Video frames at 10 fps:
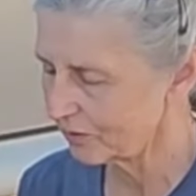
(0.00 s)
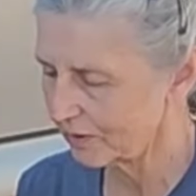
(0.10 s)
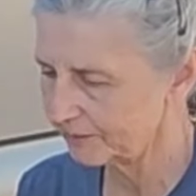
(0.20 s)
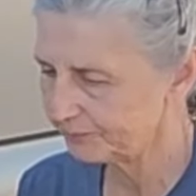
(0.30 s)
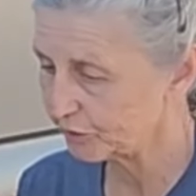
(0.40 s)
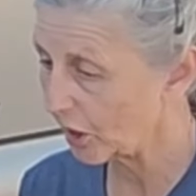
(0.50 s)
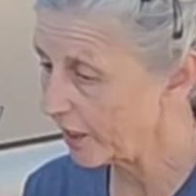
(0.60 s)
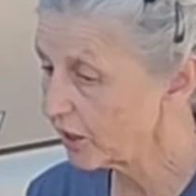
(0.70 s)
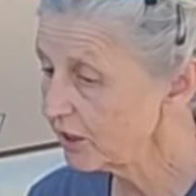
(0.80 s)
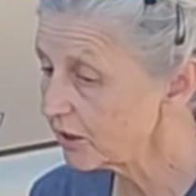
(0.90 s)
do yeah. it. So I
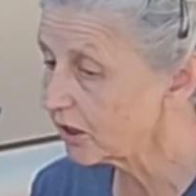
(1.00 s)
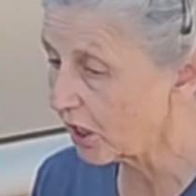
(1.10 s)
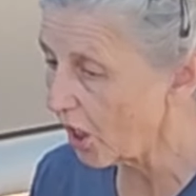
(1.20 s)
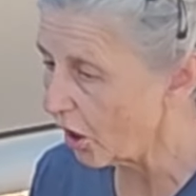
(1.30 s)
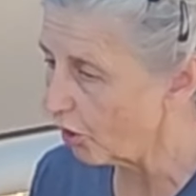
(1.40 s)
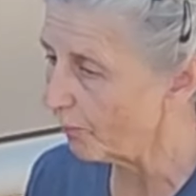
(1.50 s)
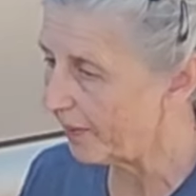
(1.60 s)
couldn't go.